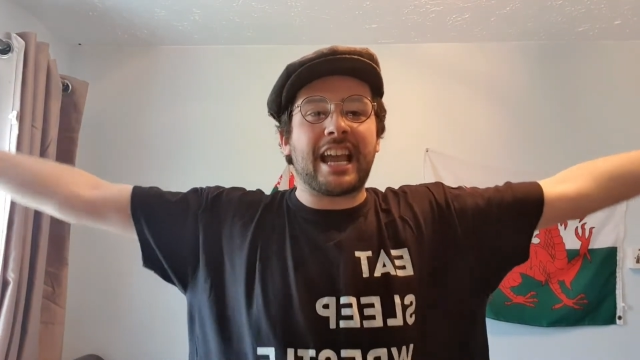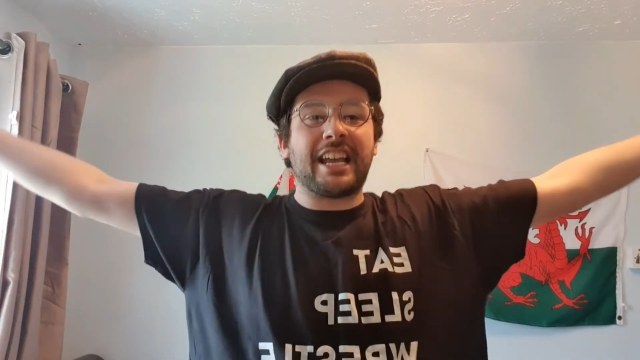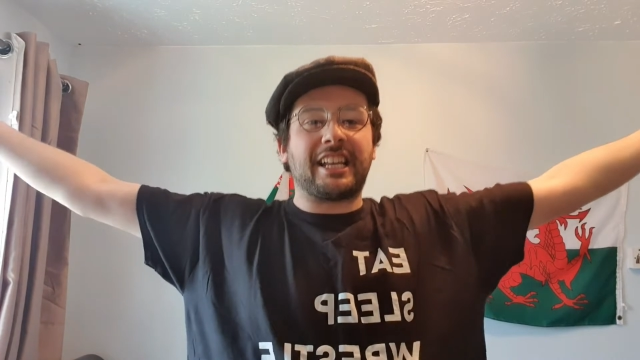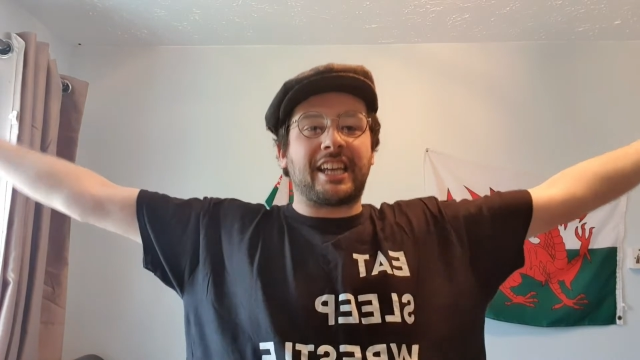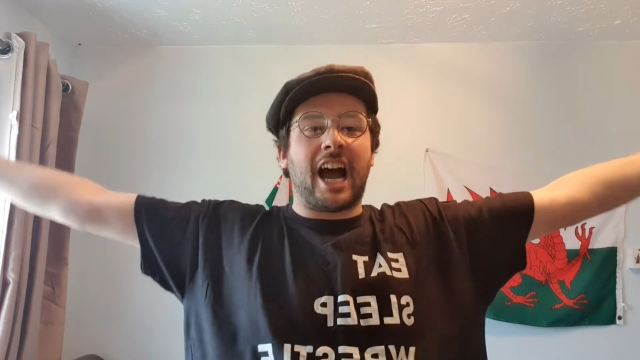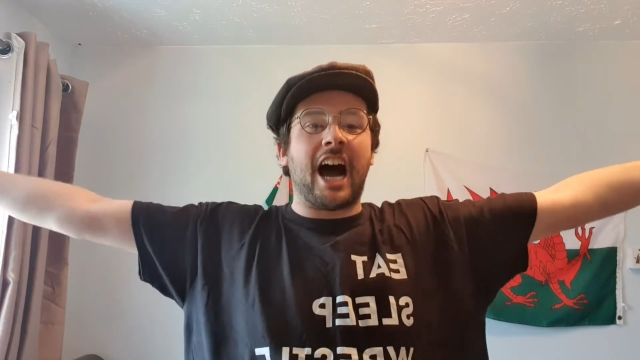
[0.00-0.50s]

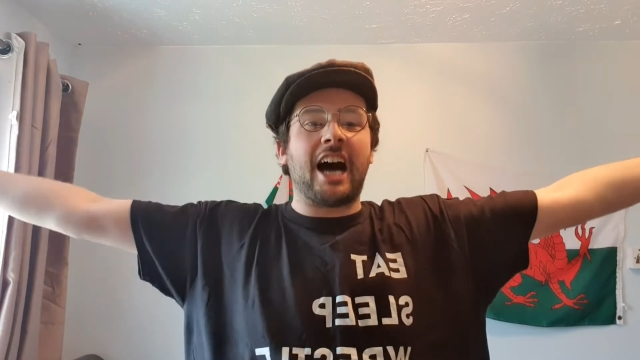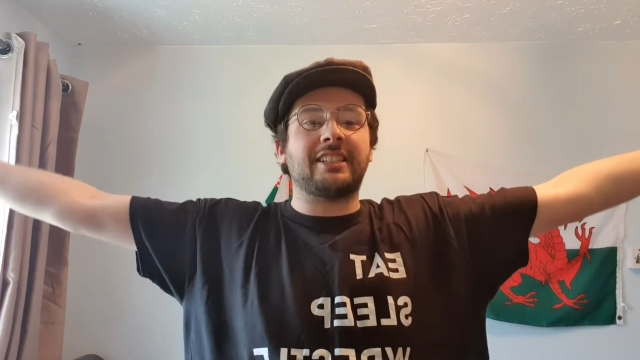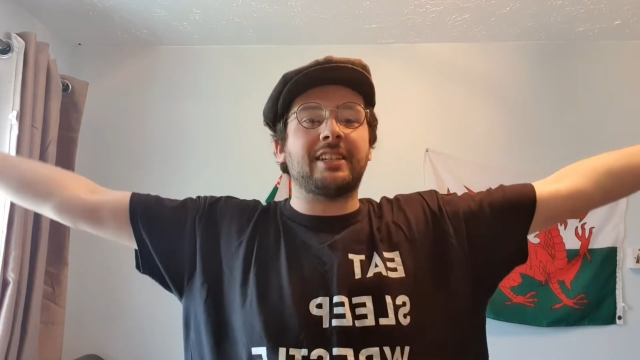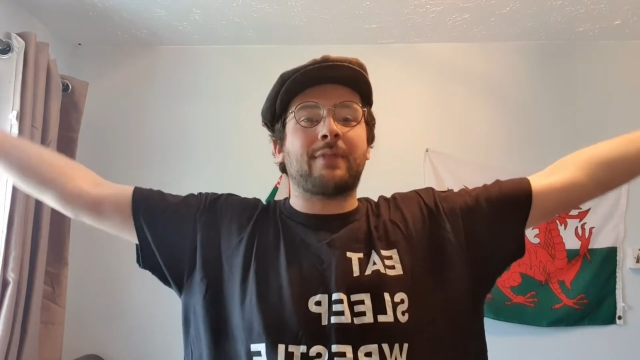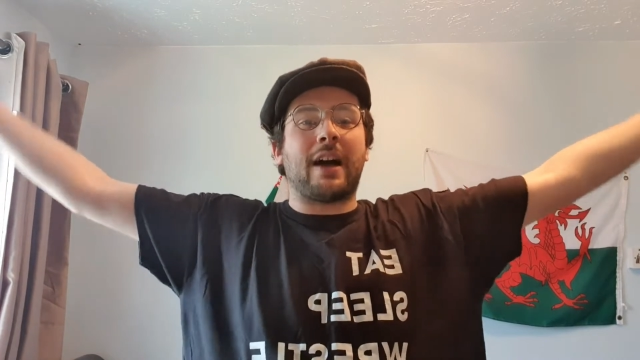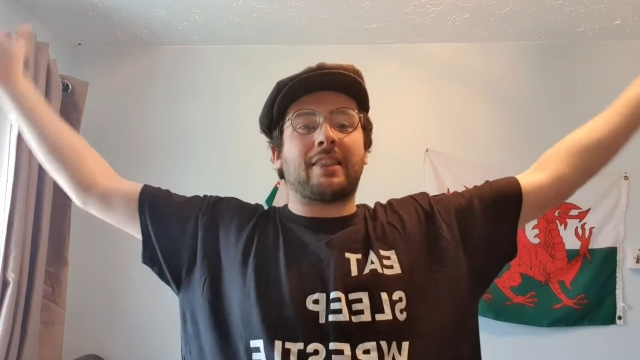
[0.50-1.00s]
in
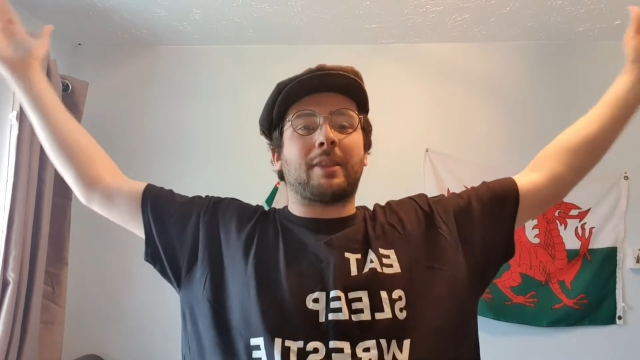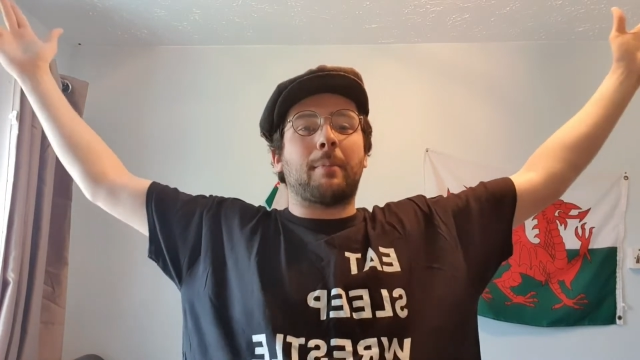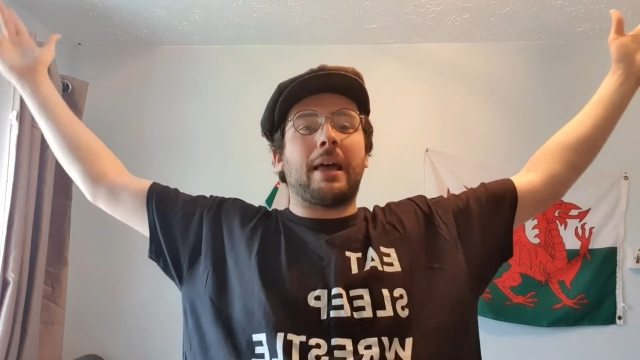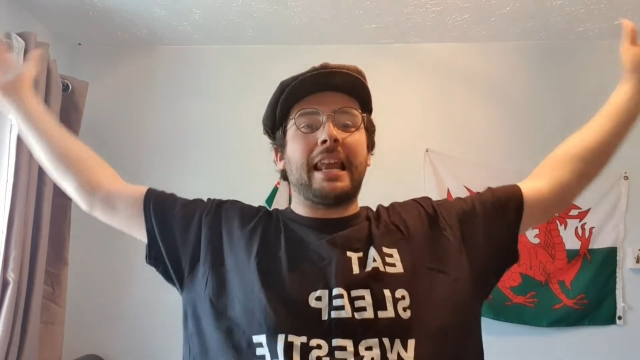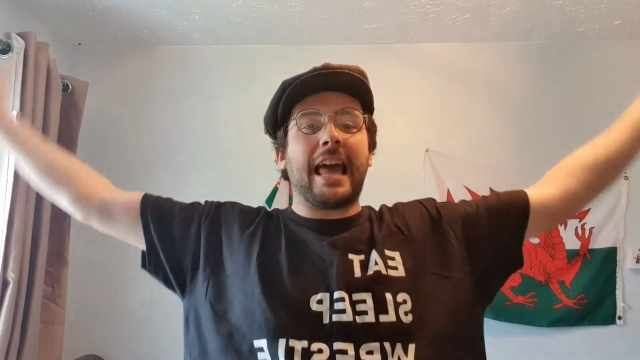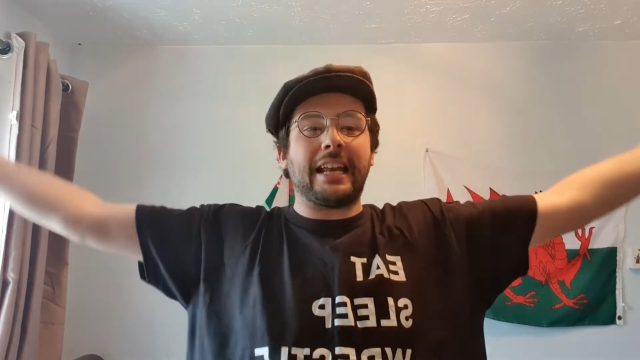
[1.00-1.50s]
Cardiff at the
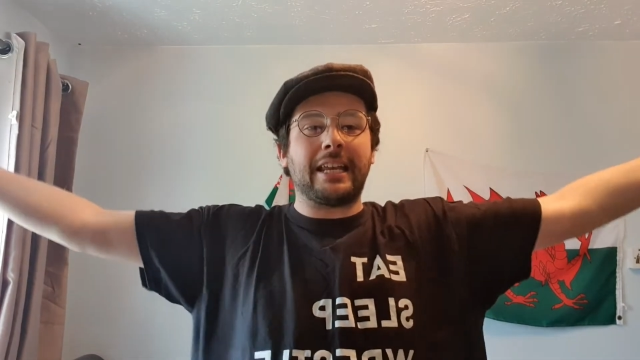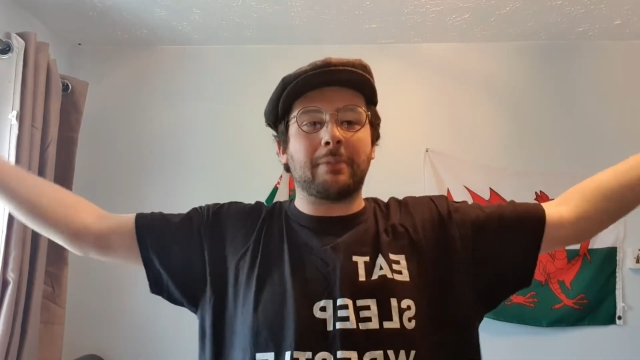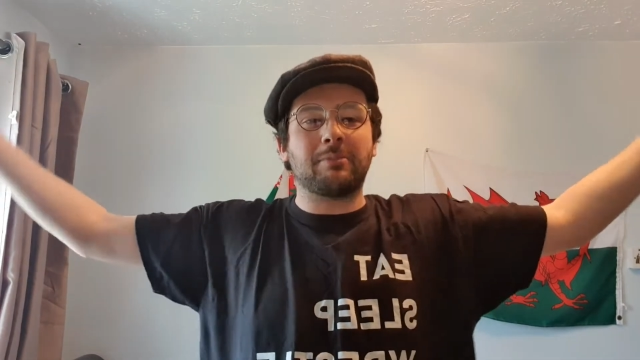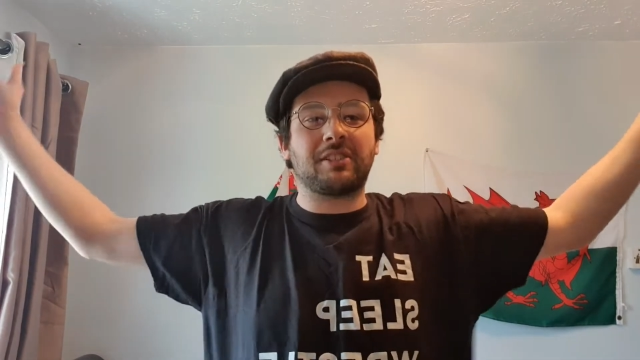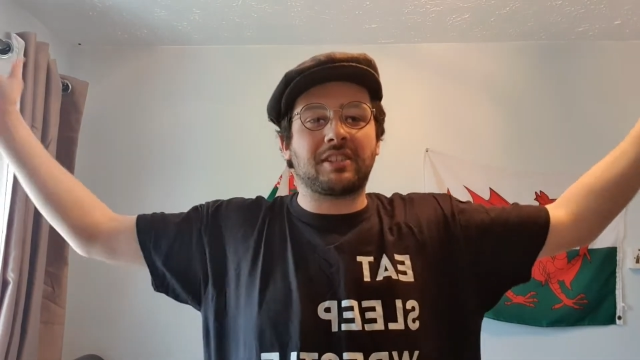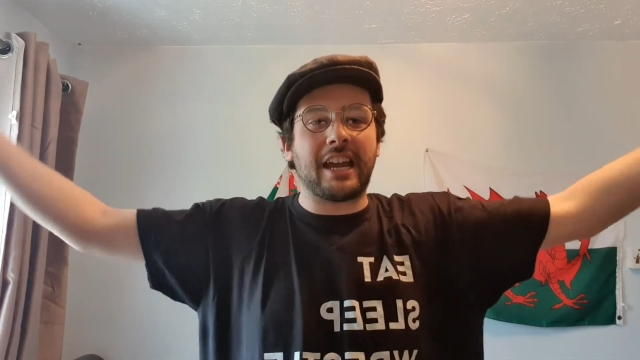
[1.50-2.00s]

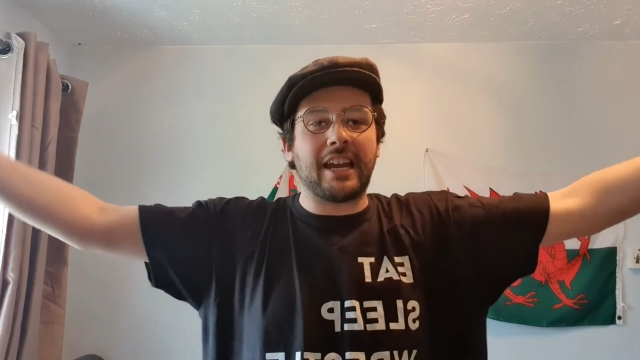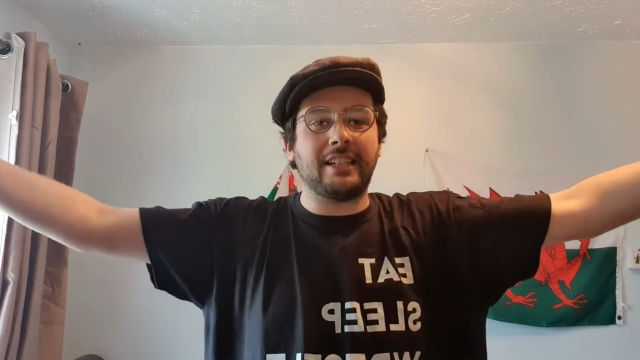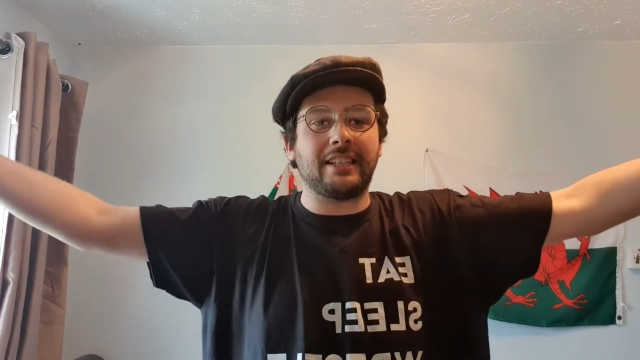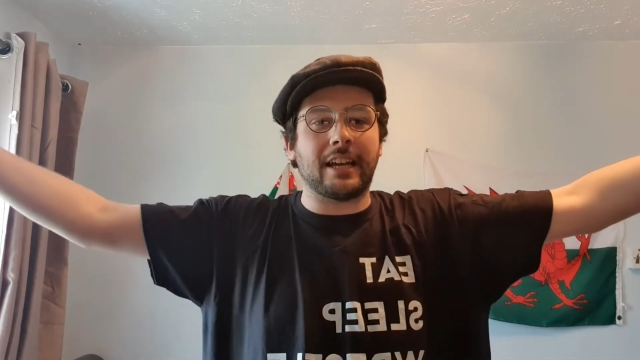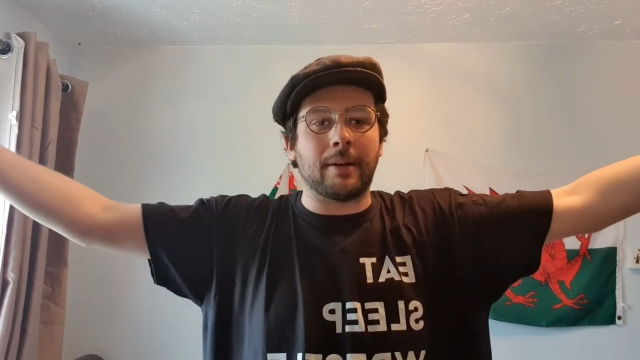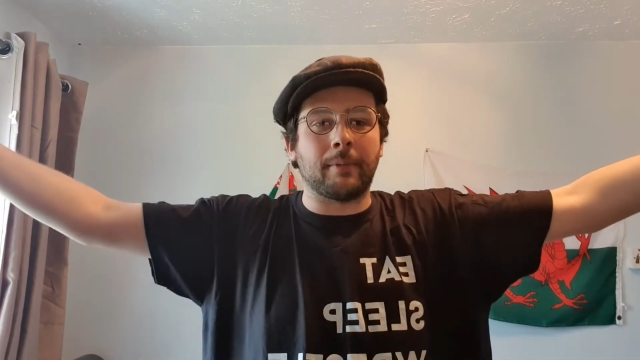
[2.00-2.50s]
Millennium
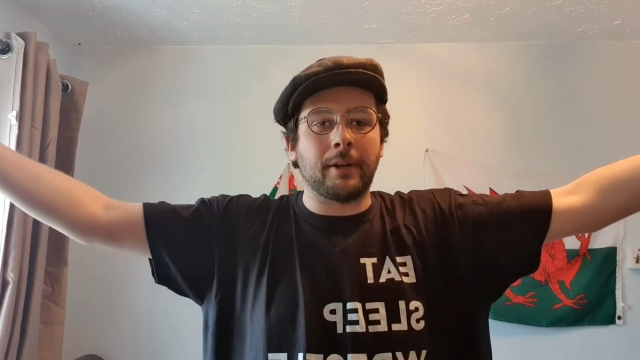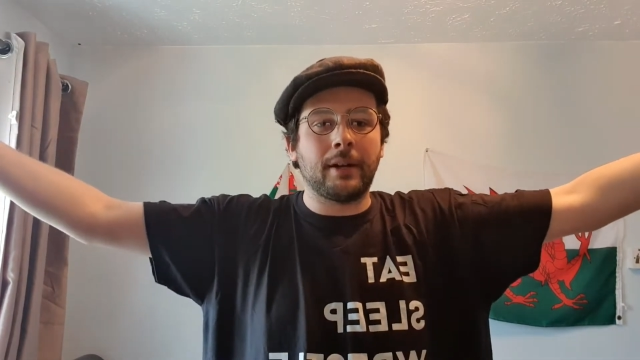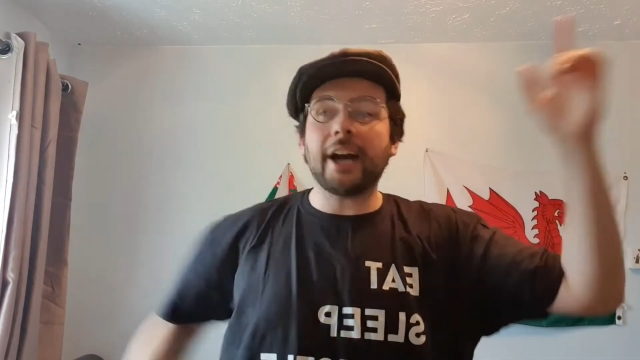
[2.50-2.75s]
Stadium.